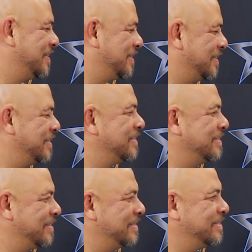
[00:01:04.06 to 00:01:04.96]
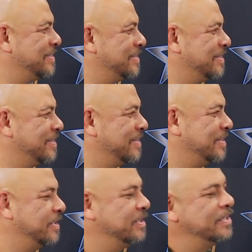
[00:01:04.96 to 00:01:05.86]

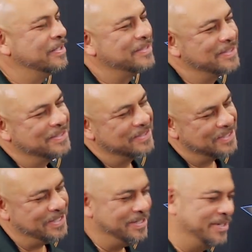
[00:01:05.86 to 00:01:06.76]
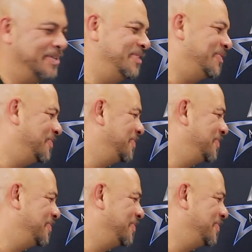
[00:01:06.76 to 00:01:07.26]
The person shown says nothing.